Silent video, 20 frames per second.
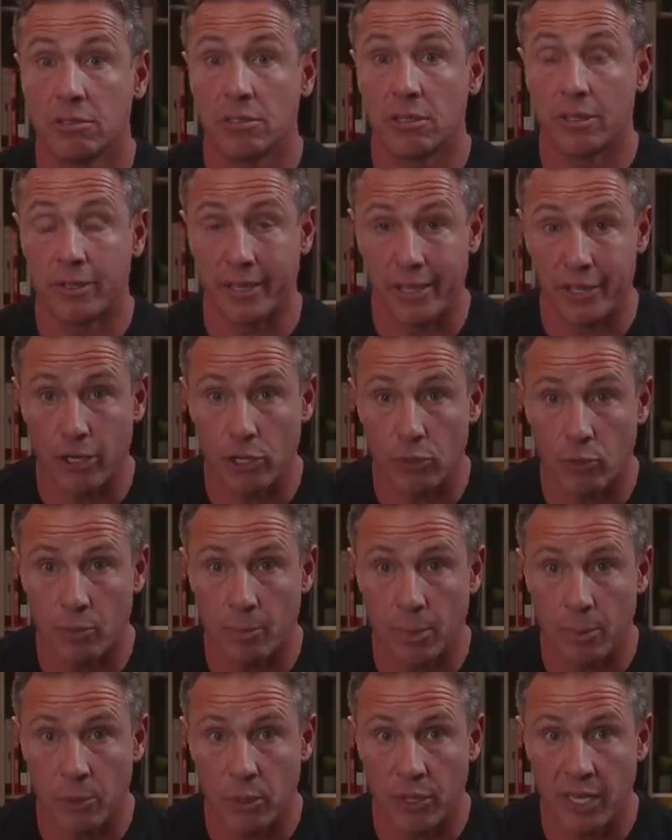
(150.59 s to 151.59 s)
You think you can
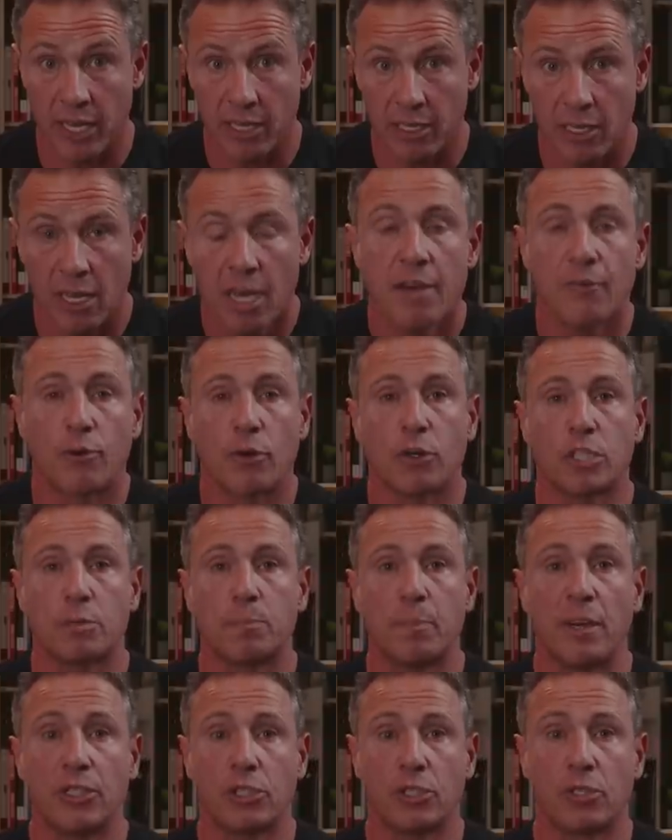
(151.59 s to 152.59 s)
remember that? For a
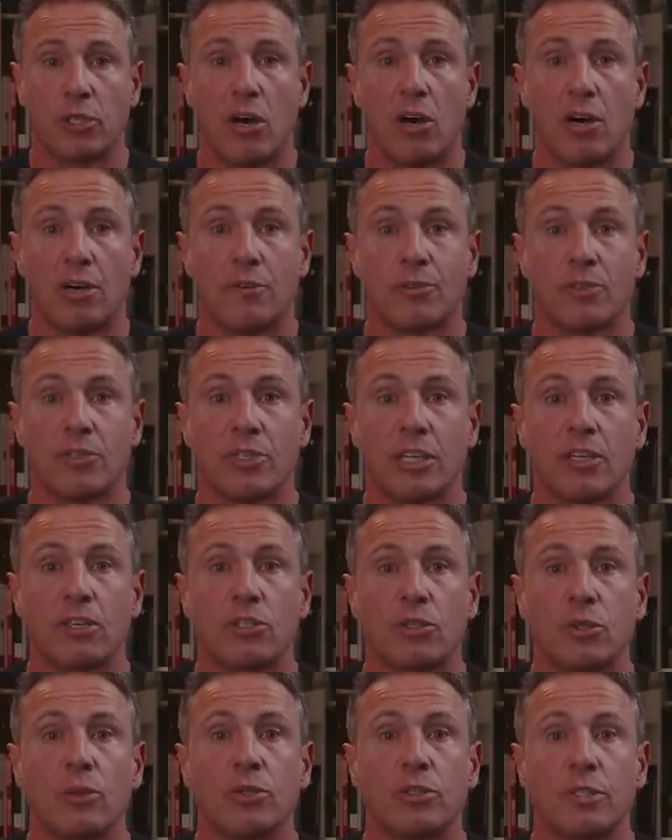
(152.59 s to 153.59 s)
special offer that
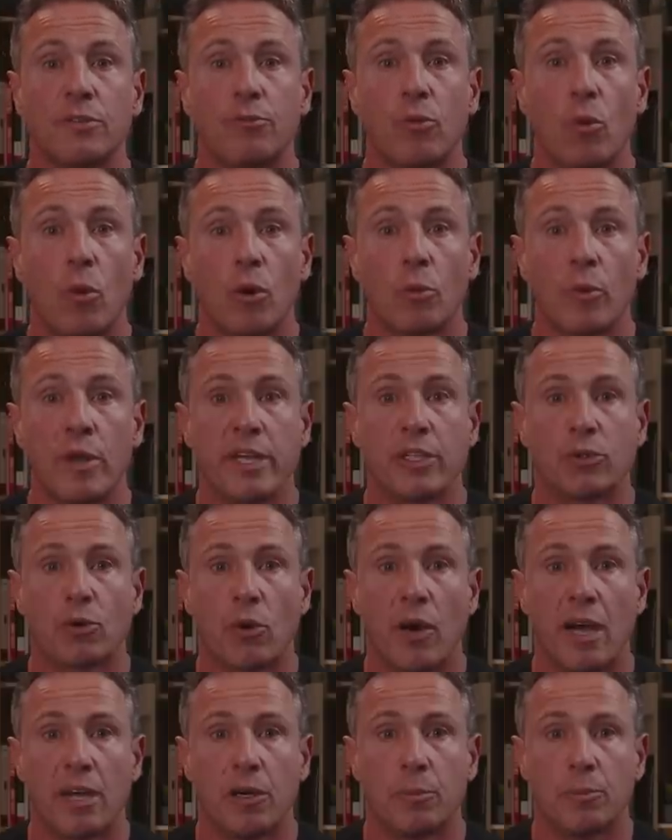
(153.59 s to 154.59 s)
includes a 4-week
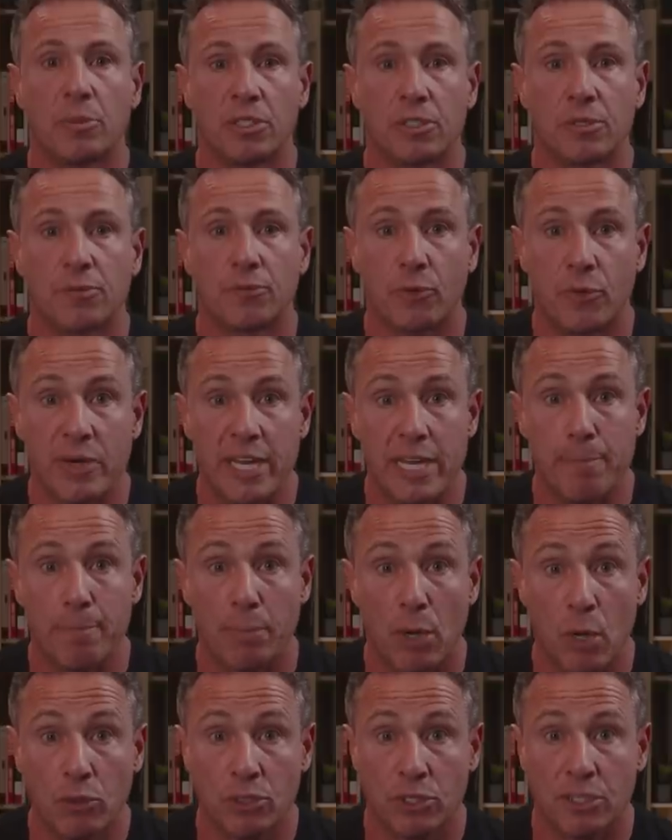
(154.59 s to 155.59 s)
trial plus free
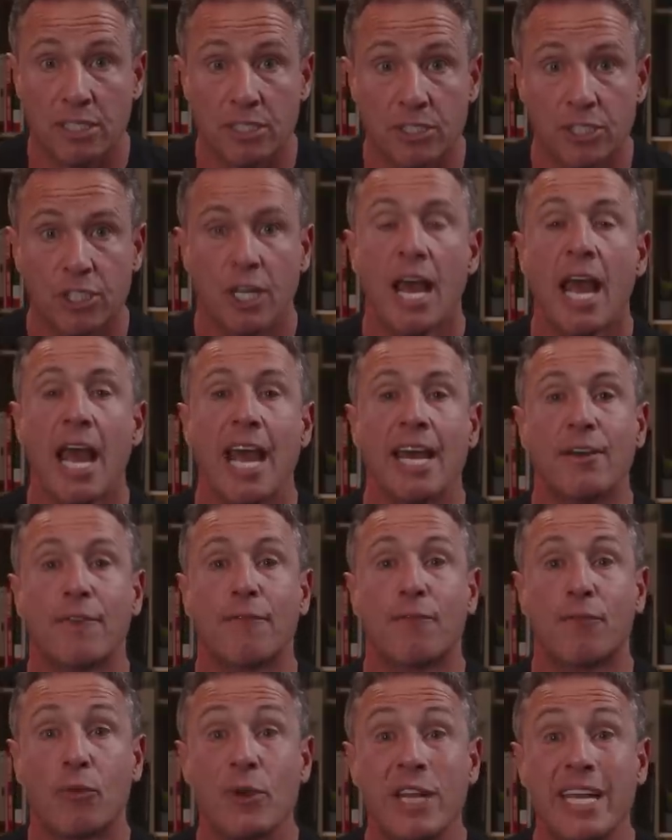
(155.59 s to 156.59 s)
postage and a
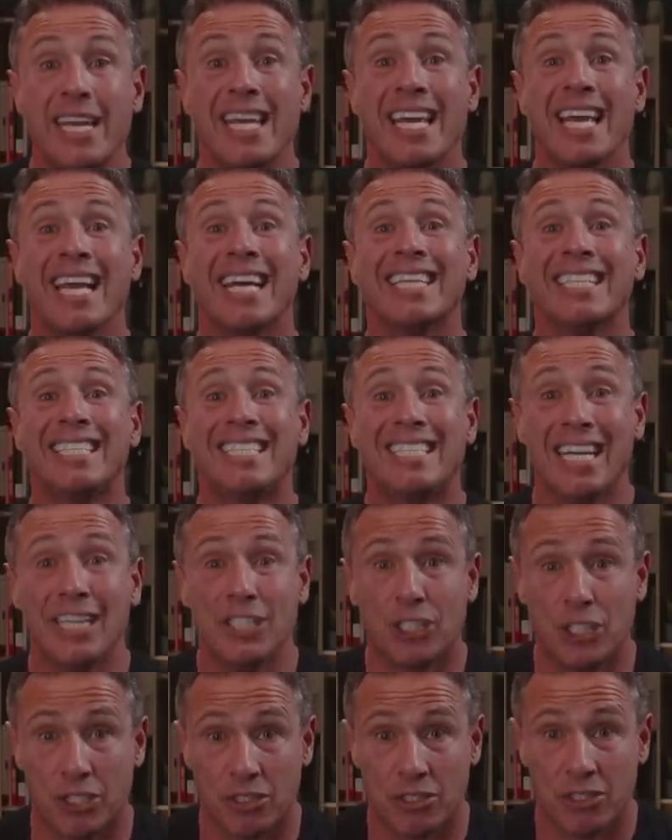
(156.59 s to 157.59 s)
free
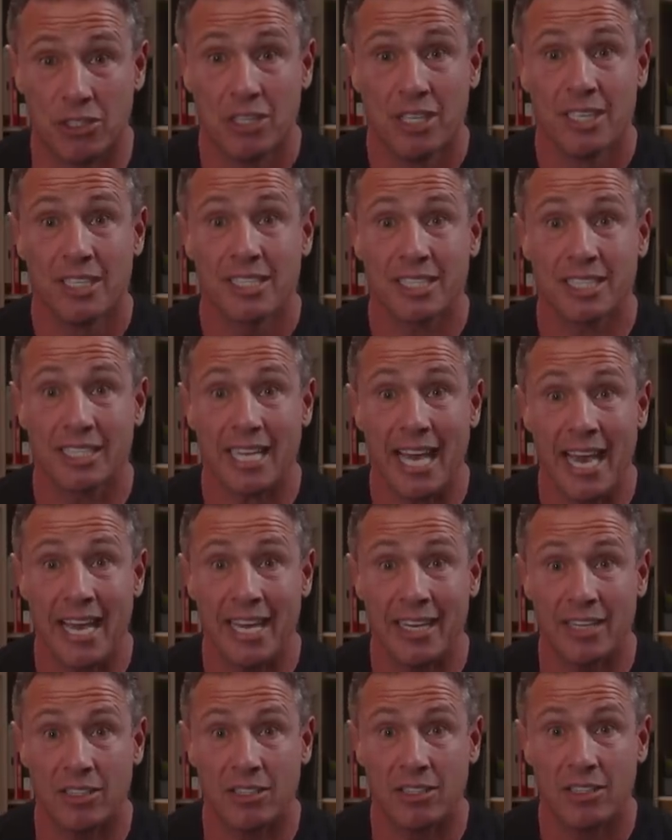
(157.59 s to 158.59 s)
digital
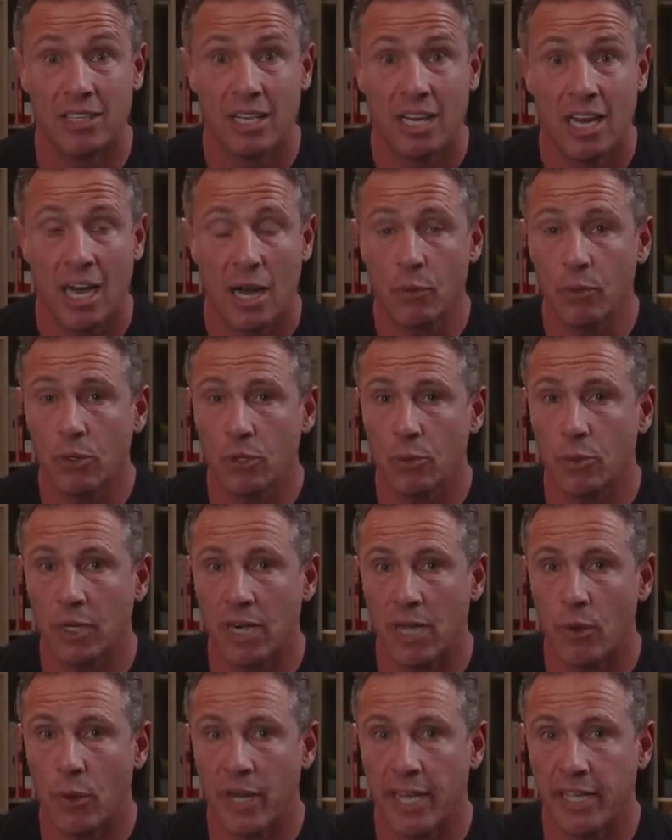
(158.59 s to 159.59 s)
scale. I wonder what
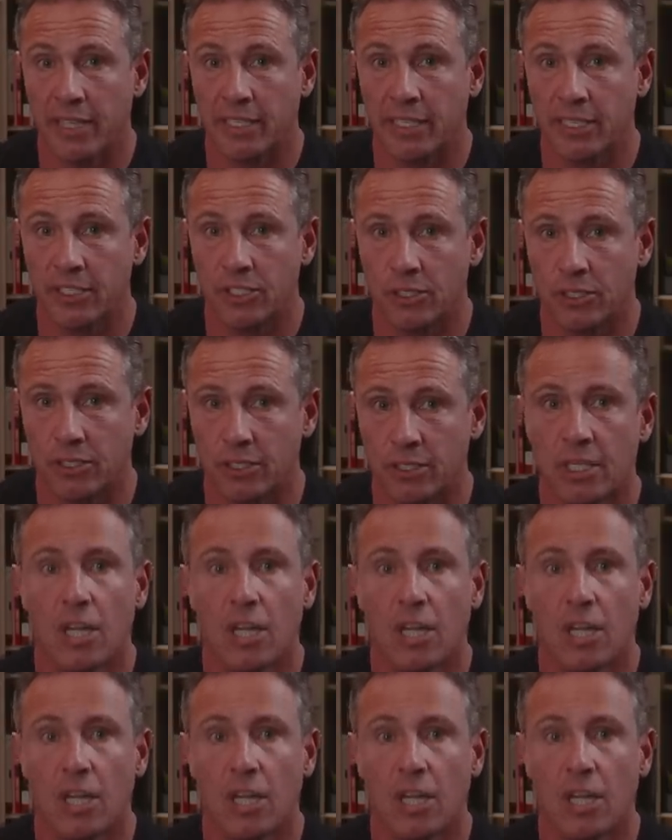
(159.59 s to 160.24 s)
I weigh in digital.